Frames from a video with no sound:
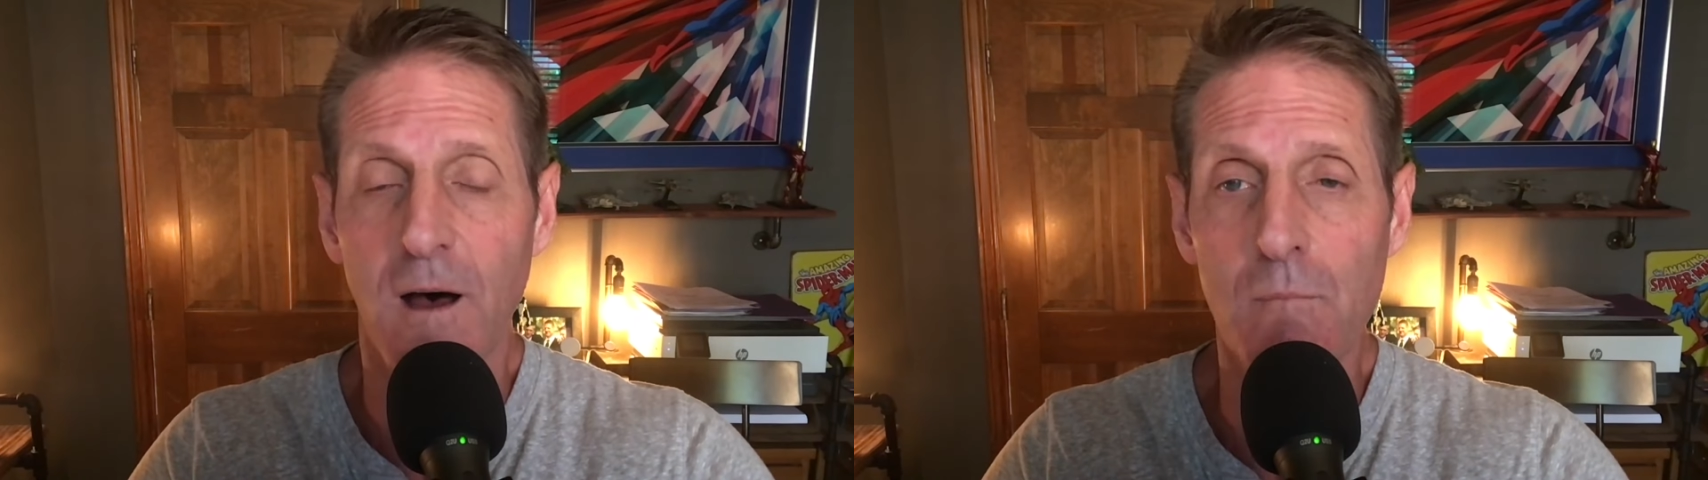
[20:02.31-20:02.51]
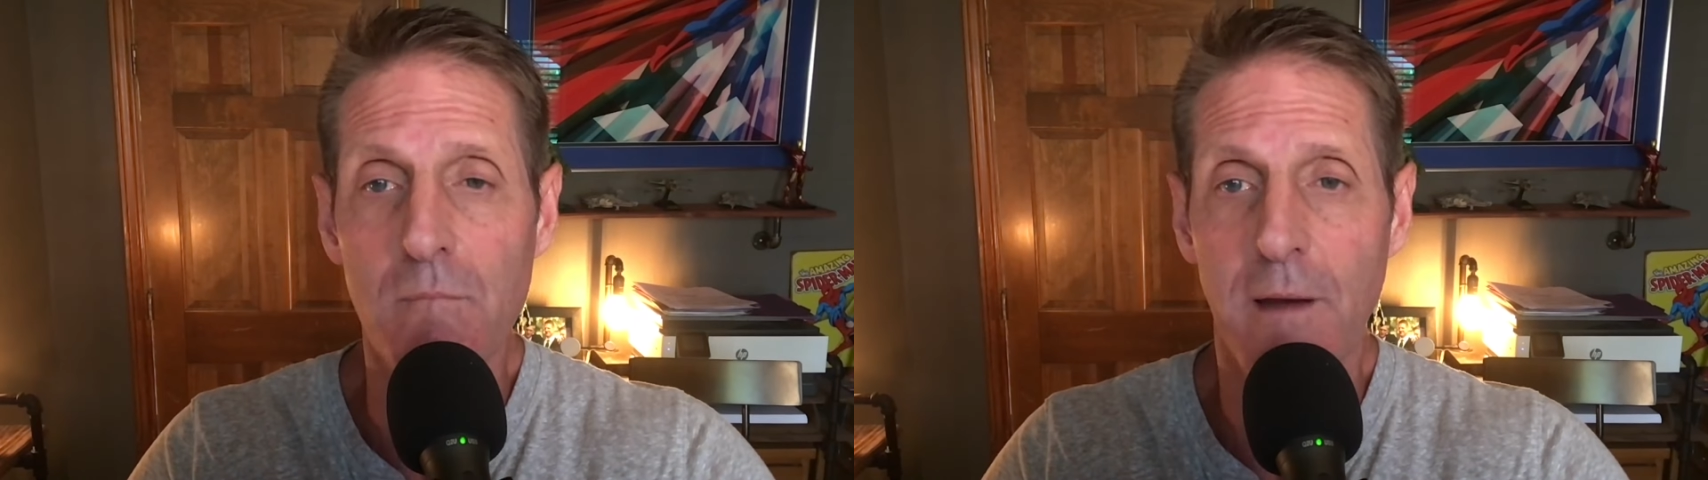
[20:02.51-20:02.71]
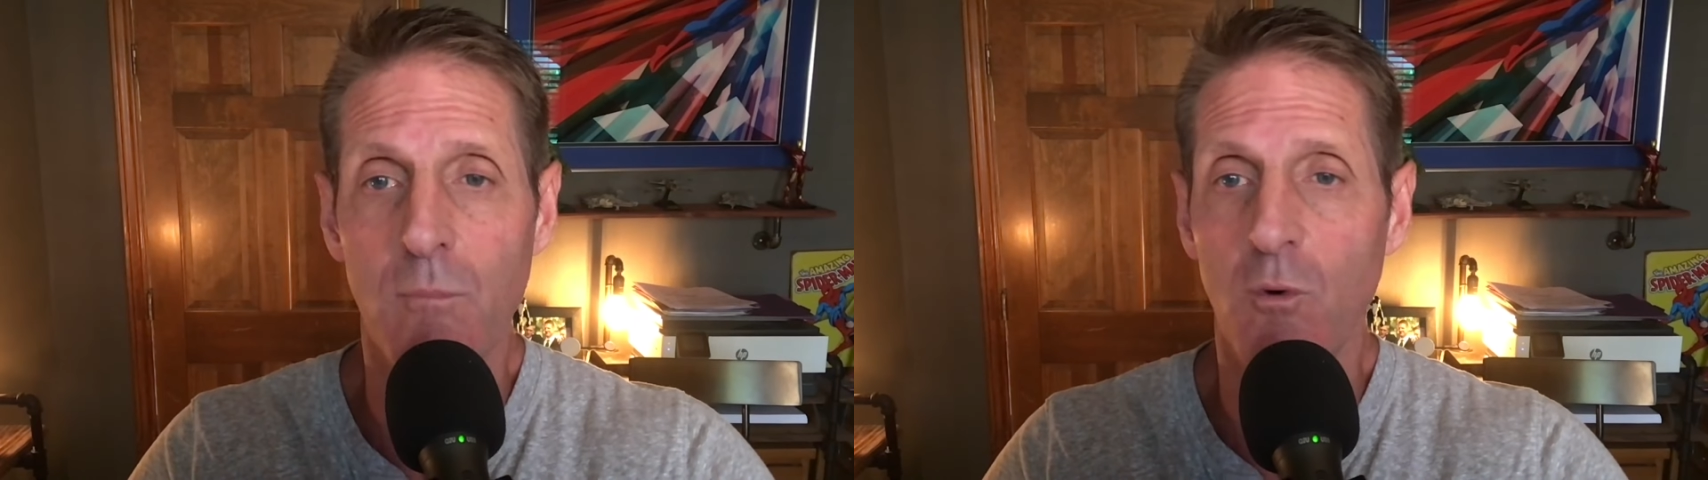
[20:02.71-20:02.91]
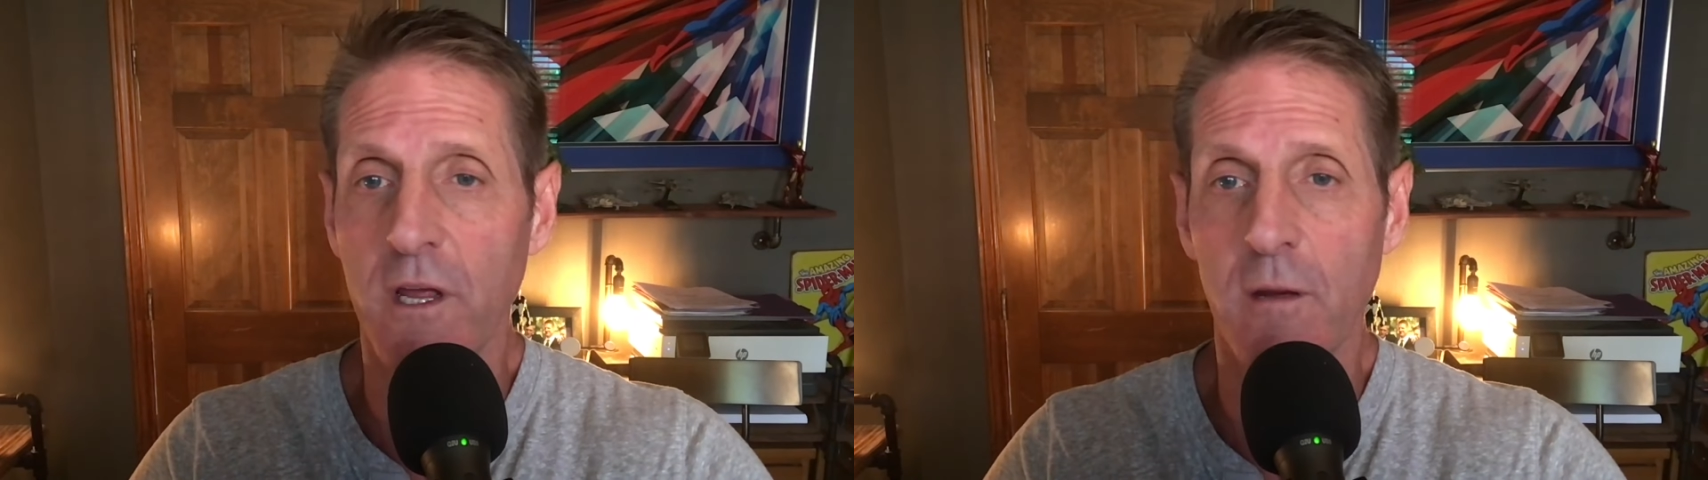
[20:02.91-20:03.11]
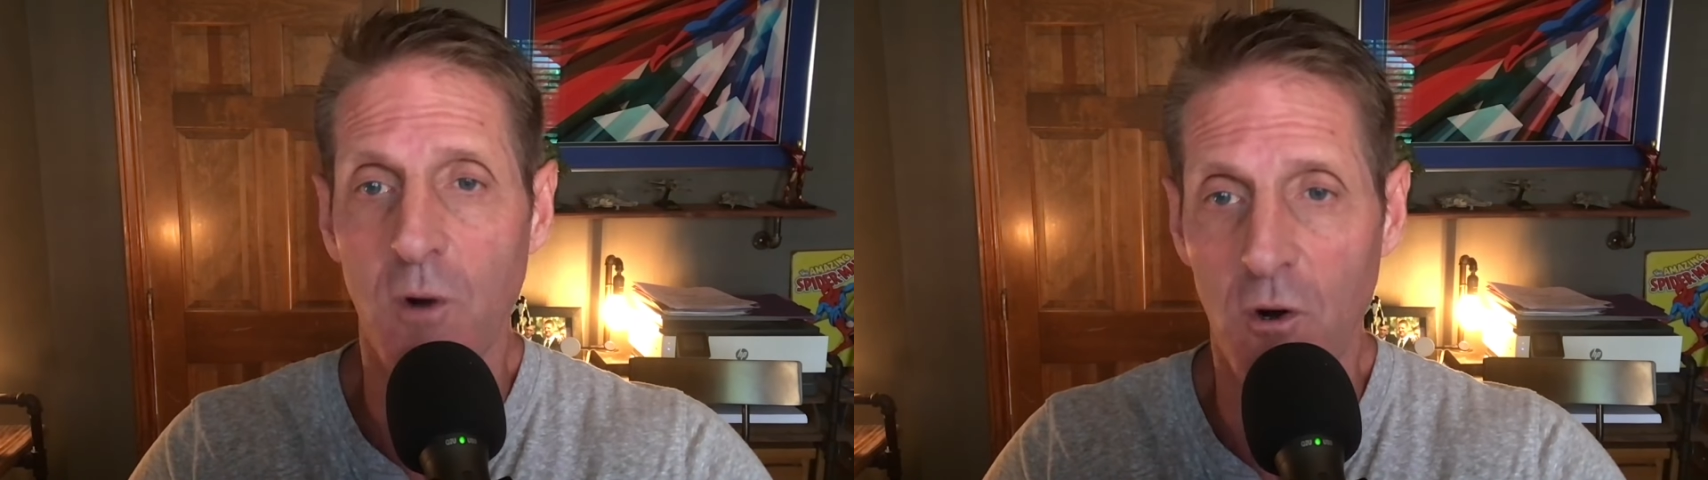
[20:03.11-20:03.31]
a
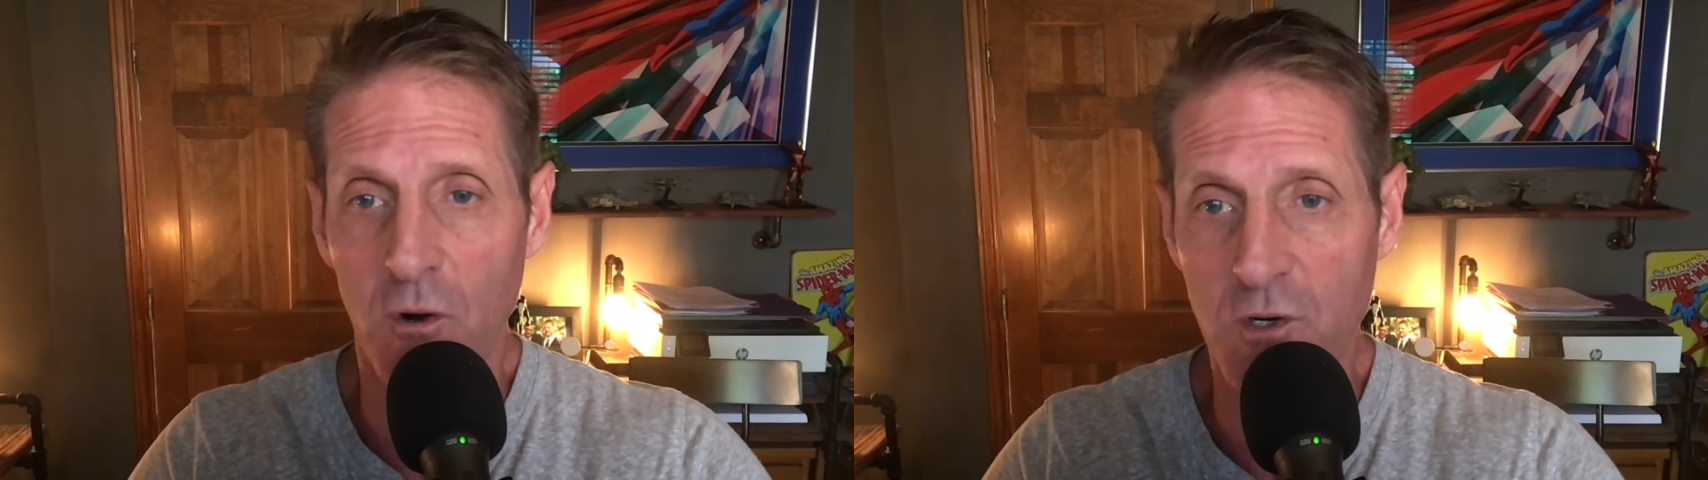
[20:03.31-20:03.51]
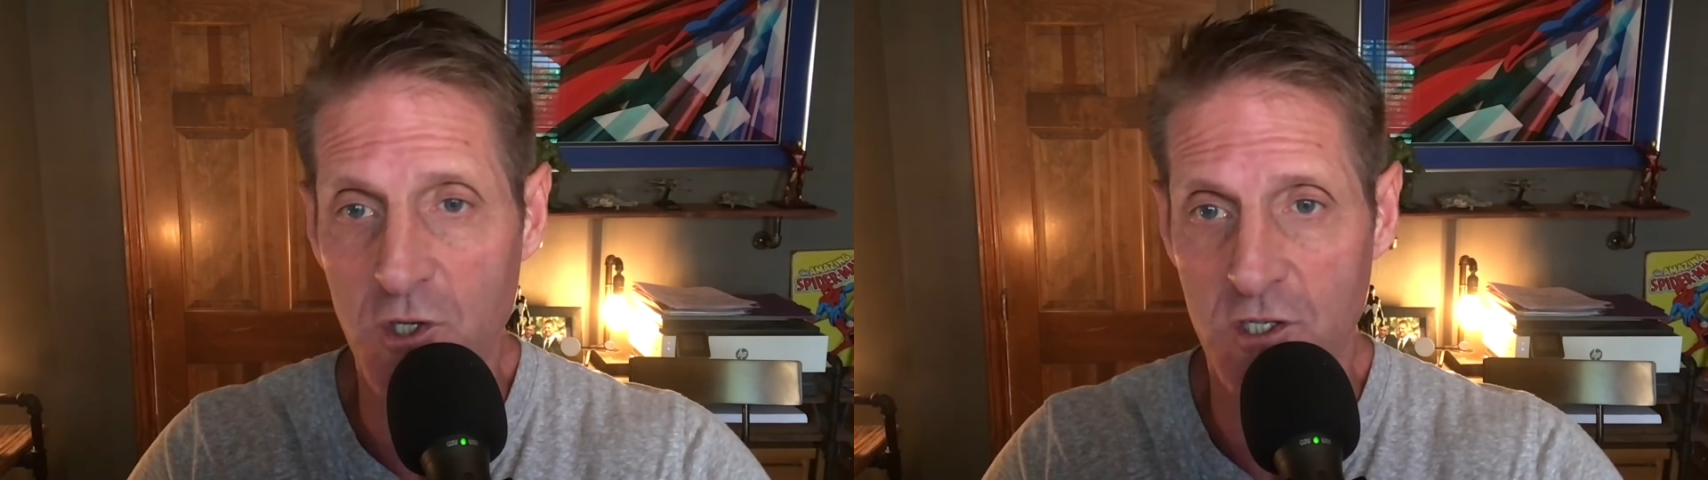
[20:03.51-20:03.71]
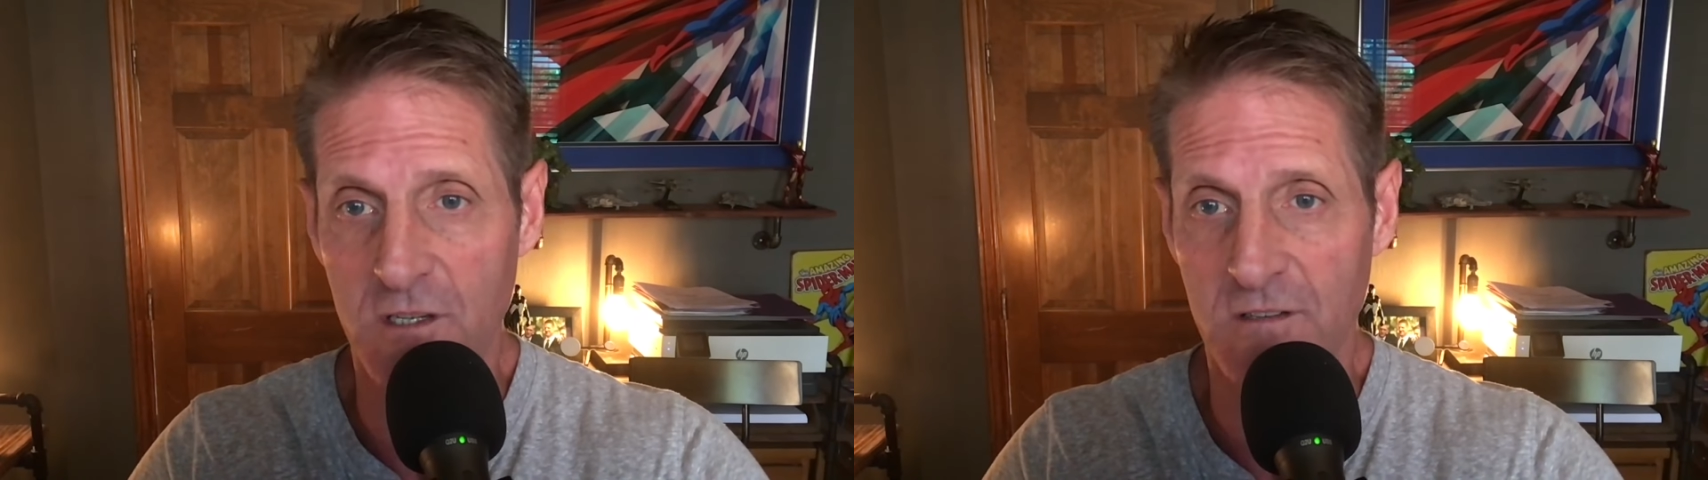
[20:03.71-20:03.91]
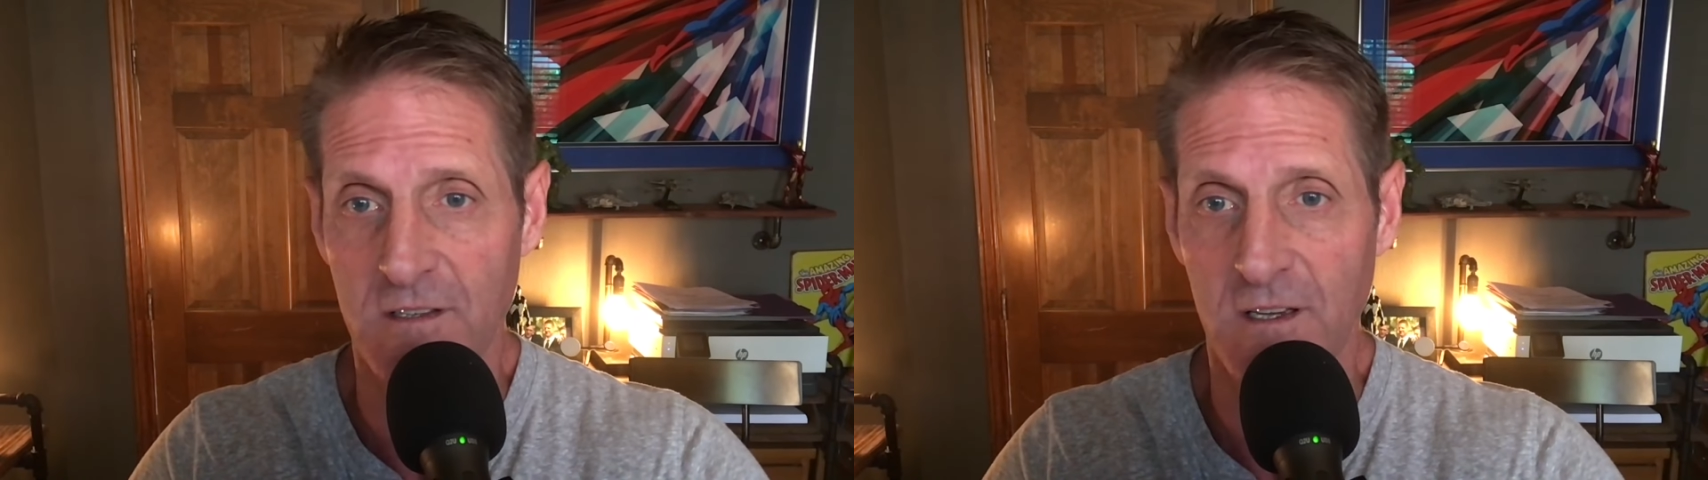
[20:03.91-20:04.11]
memory emerged